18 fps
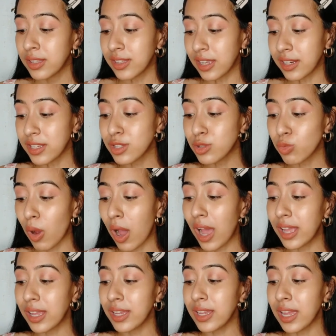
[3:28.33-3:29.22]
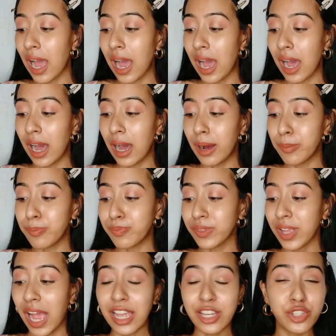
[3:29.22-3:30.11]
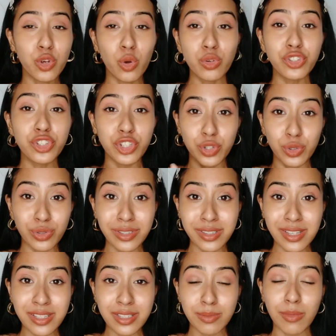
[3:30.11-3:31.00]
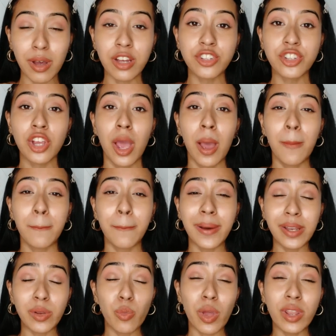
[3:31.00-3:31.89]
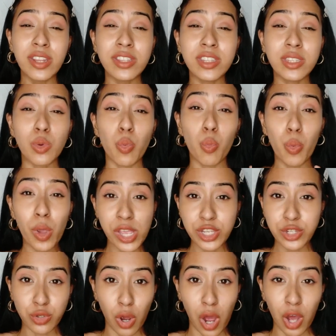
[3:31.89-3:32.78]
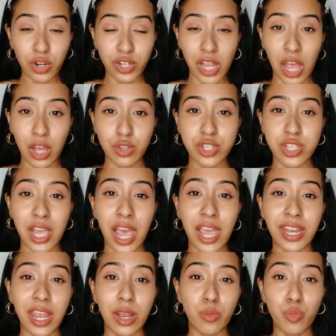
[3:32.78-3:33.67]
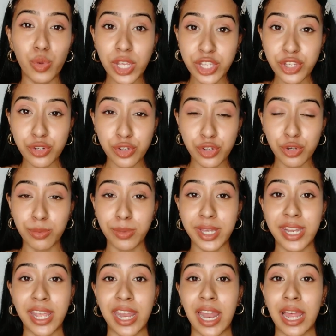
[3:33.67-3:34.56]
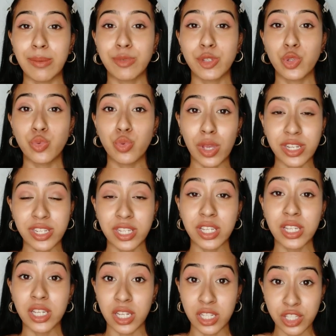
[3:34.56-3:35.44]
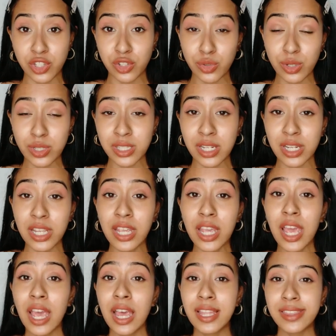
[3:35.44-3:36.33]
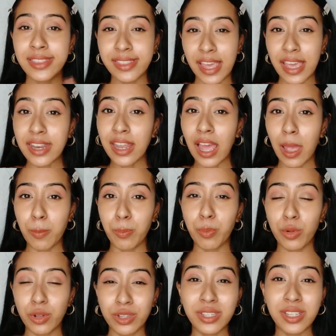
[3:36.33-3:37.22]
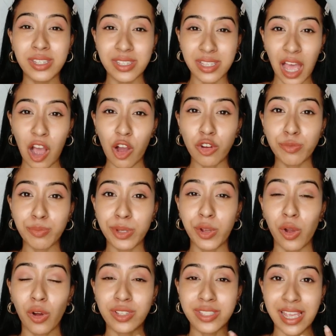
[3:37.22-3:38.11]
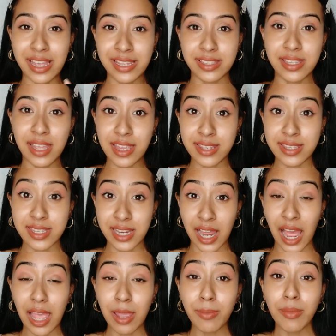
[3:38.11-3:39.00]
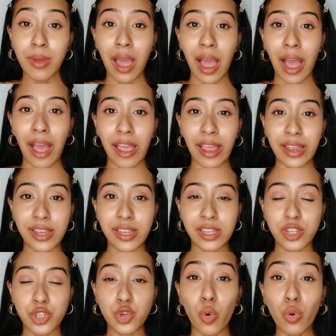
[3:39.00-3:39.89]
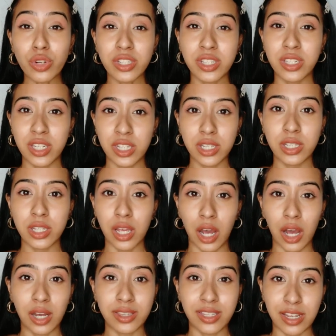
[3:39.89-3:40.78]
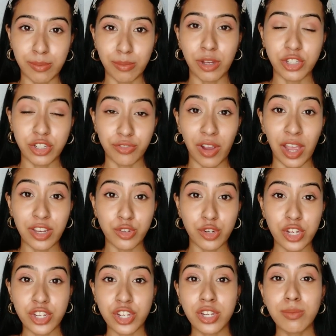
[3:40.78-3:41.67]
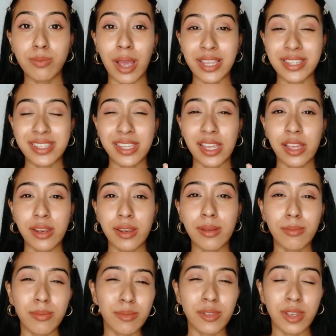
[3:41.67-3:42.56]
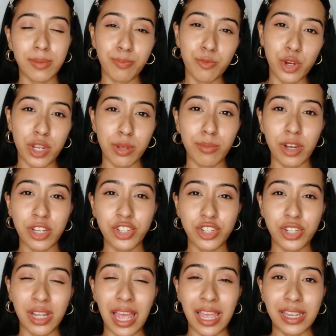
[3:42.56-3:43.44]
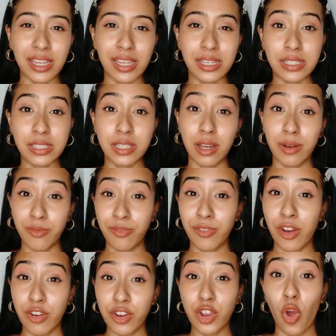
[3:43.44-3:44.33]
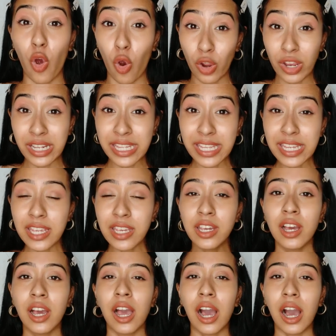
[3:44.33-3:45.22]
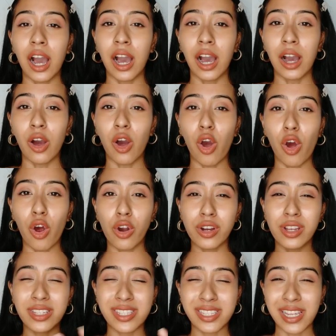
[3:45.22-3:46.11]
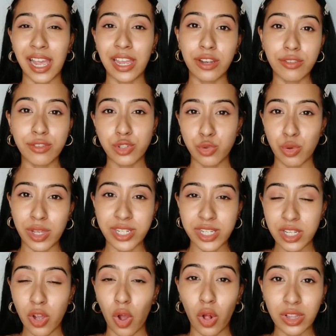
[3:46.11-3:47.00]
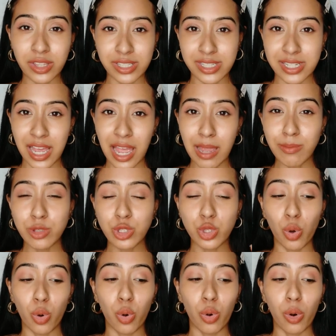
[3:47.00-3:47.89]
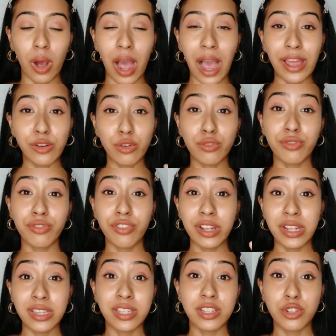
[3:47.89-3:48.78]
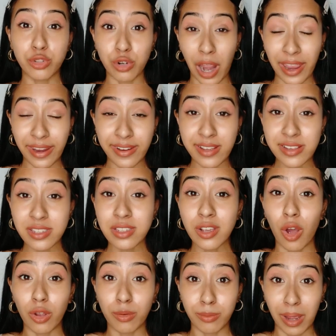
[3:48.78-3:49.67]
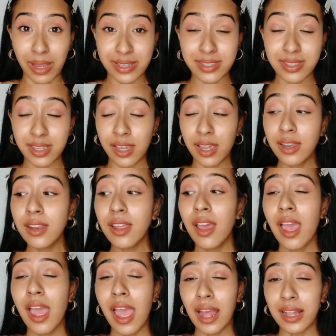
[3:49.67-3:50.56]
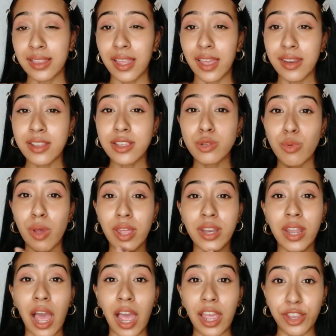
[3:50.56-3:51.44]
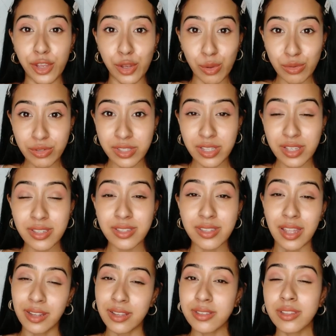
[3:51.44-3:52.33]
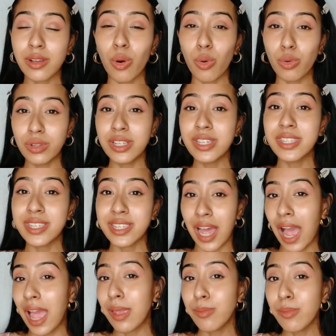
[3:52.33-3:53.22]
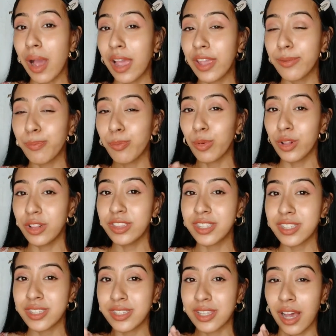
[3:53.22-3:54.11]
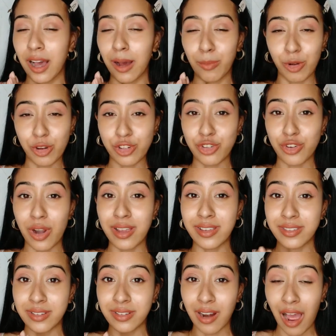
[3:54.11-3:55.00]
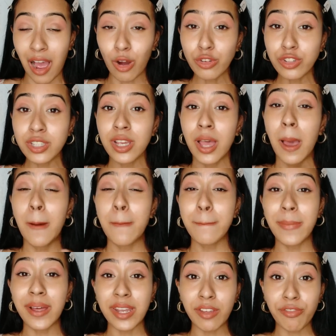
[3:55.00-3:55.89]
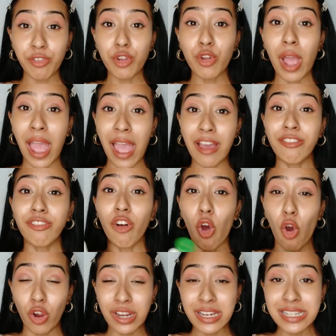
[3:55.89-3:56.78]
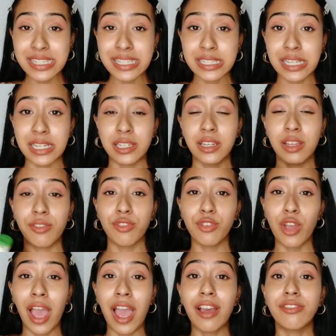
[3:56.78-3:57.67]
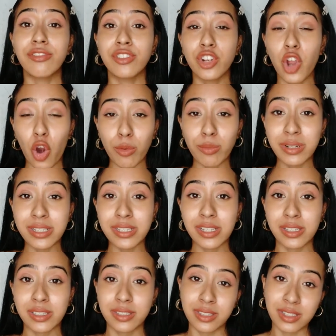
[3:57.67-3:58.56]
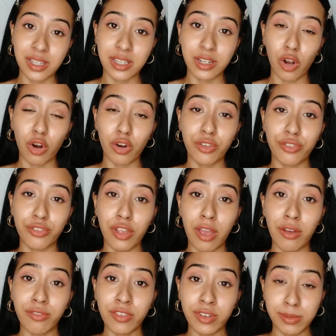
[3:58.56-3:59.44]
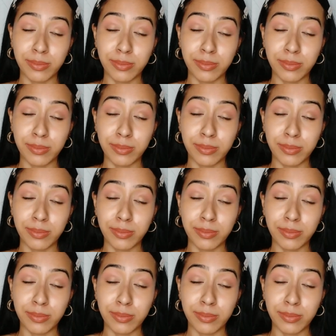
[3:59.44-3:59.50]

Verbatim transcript: That is why um, I don't use this much, but when it's way too hot outside and way too humid and I'm sweating continuously, then I pull this out, because at that time I don't need uh, that much of hydration. My skin pretty much like is very oily uh, or it's kind of sweating all the time, so I don't feel the dryness on my skin, and that is when I use this. That is the only time I pull this uh, moisturizer out. But if you have oily skin, if you have normal skin, or if you have